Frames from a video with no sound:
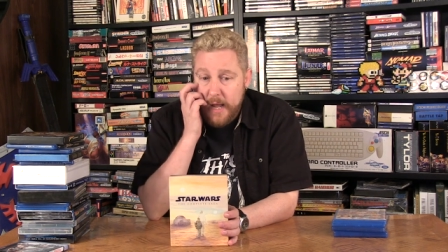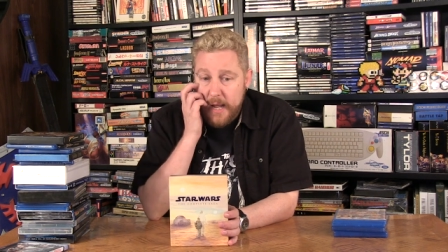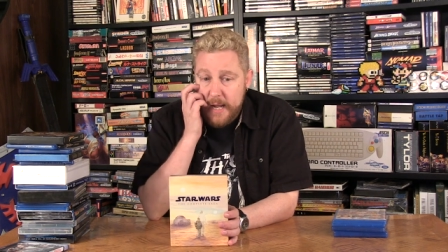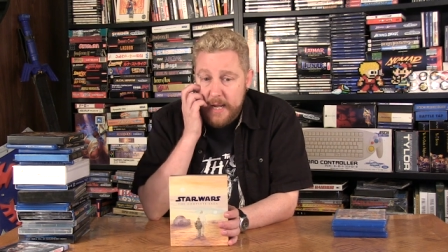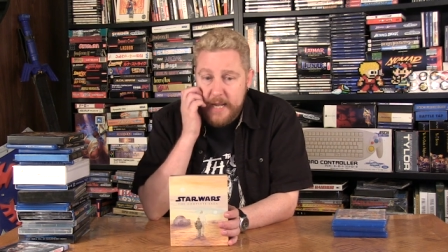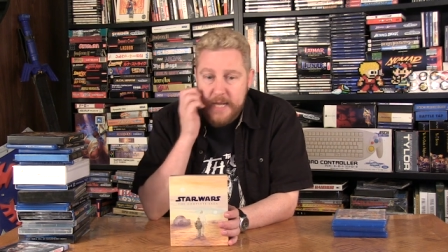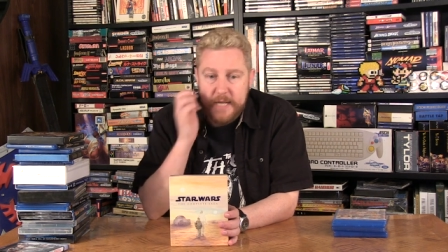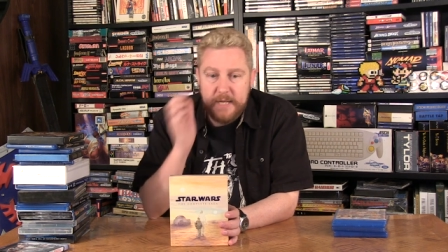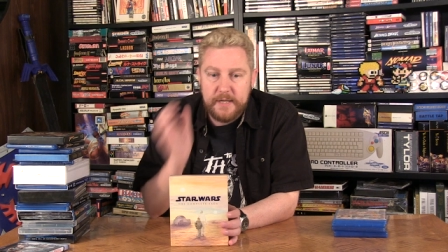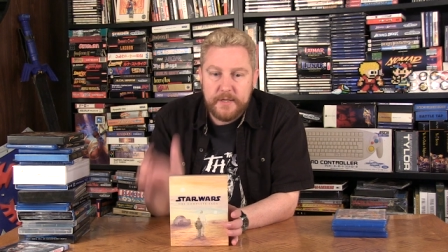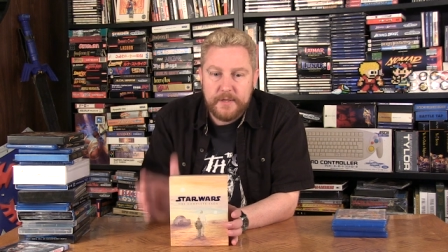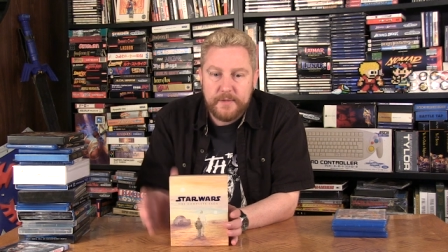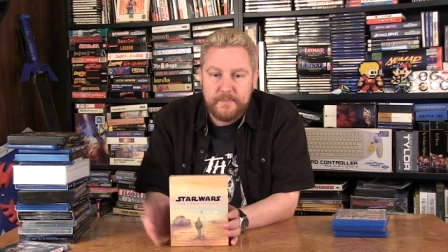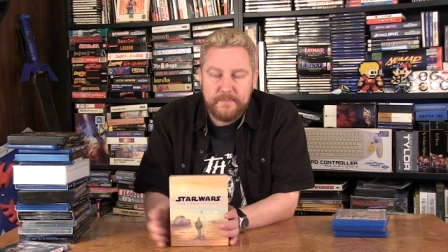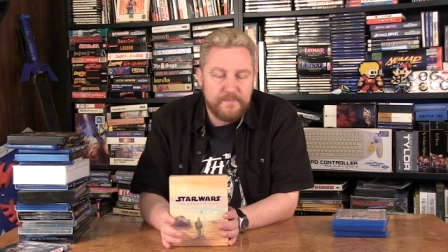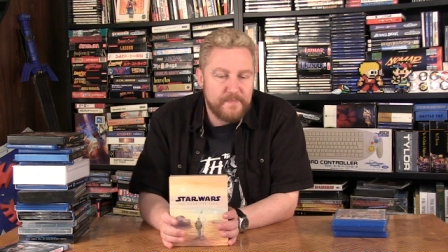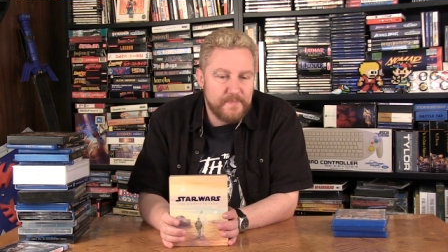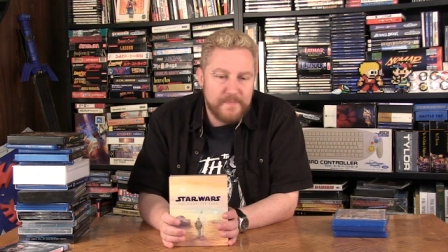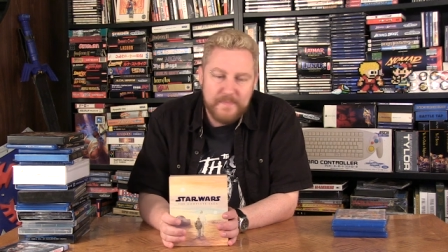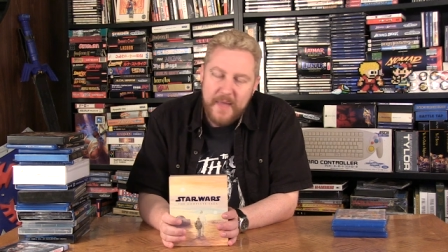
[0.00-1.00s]
he
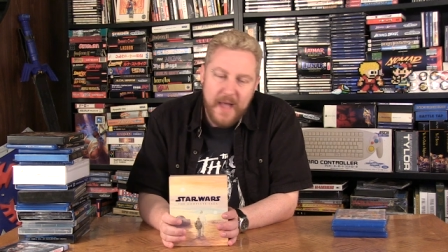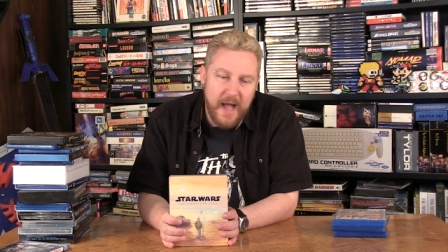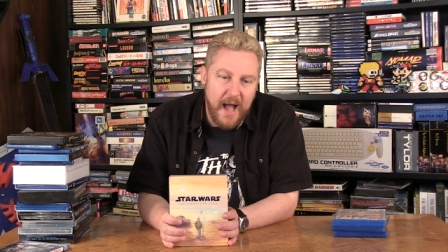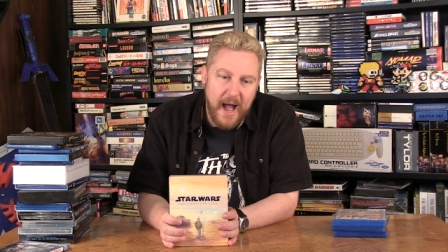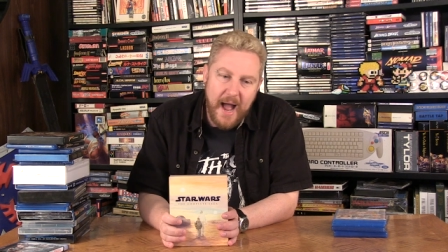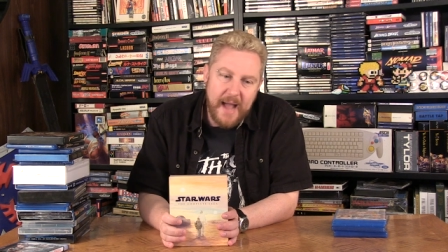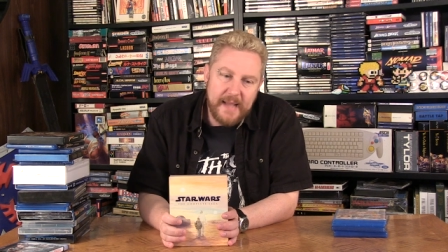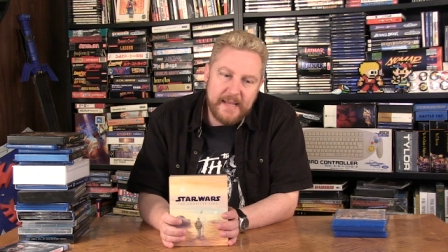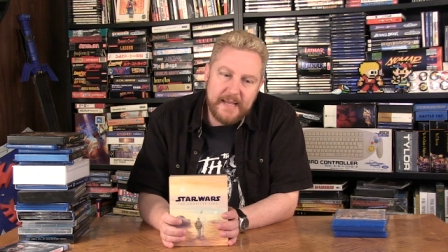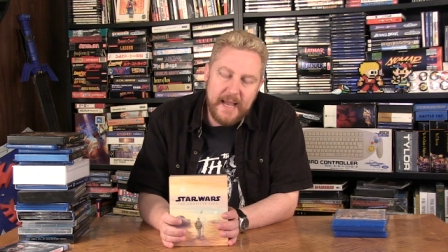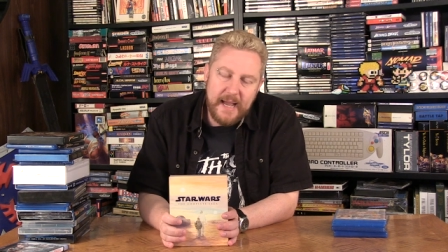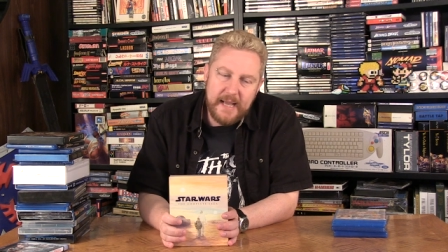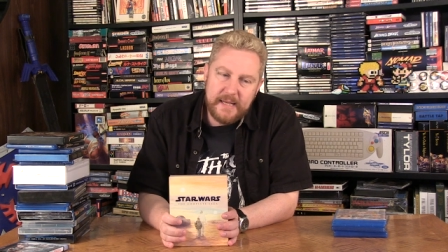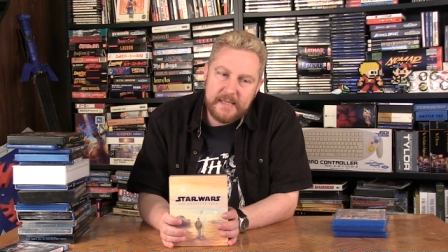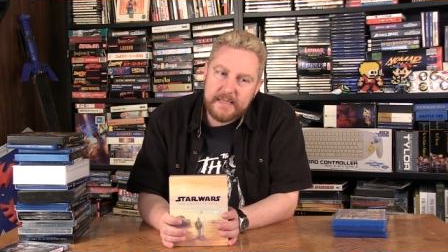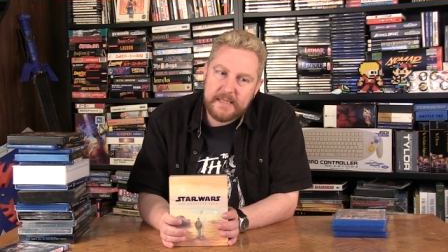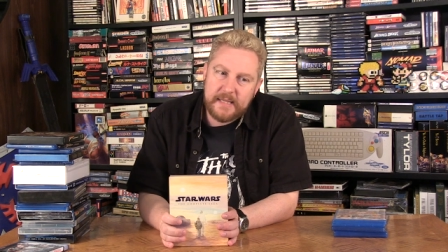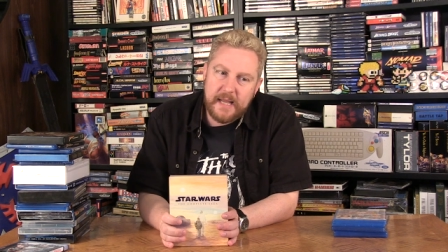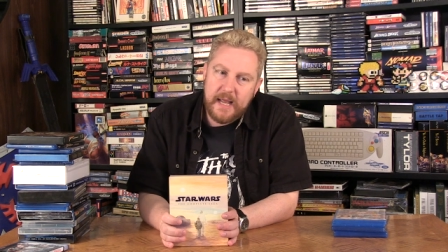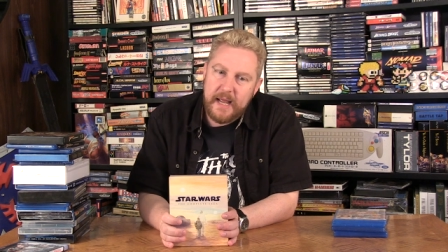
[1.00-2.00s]
I
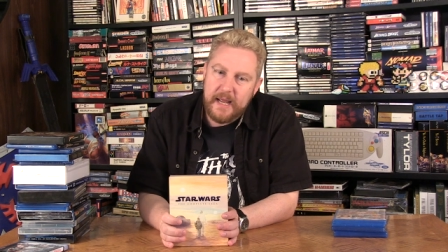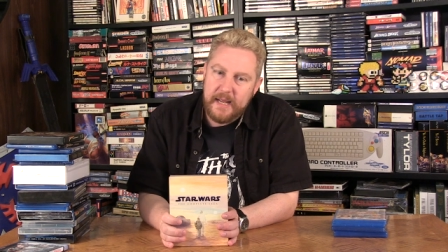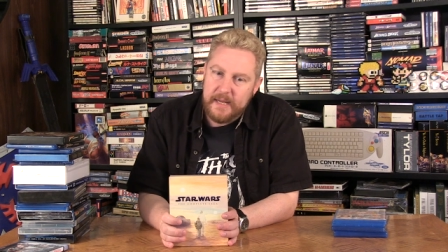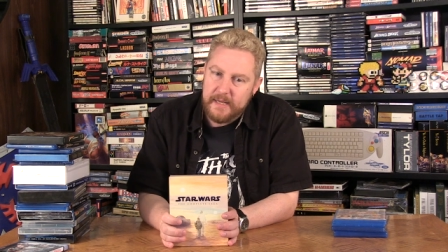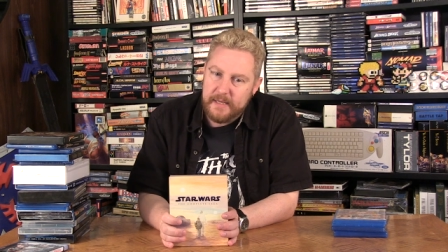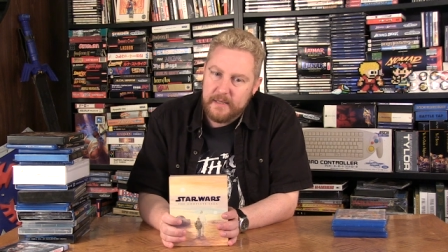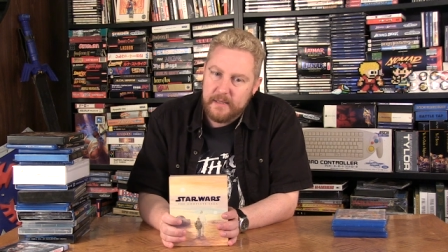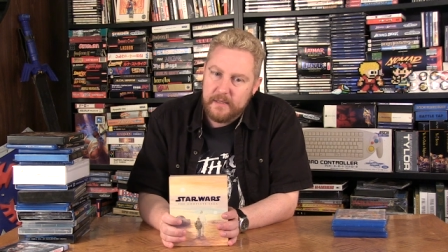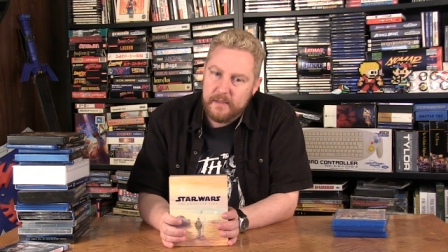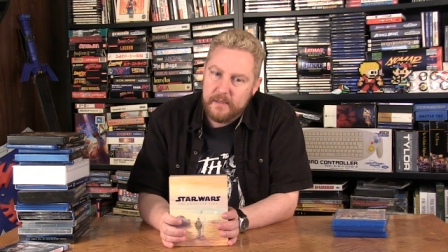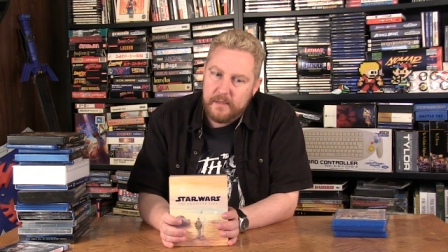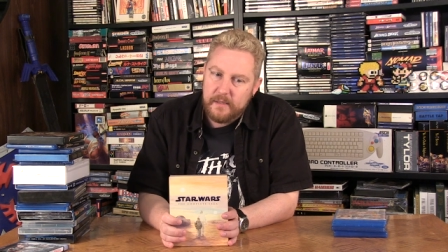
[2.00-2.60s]
can't say,